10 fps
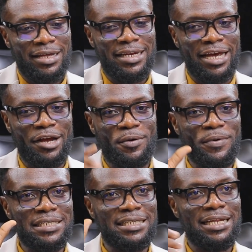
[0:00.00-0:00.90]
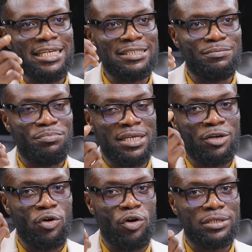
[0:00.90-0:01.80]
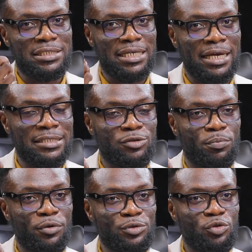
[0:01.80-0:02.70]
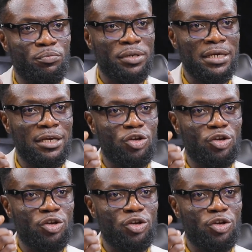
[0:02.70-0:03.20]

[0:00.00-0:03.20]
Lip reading: The reasoning is because it's supposed to be,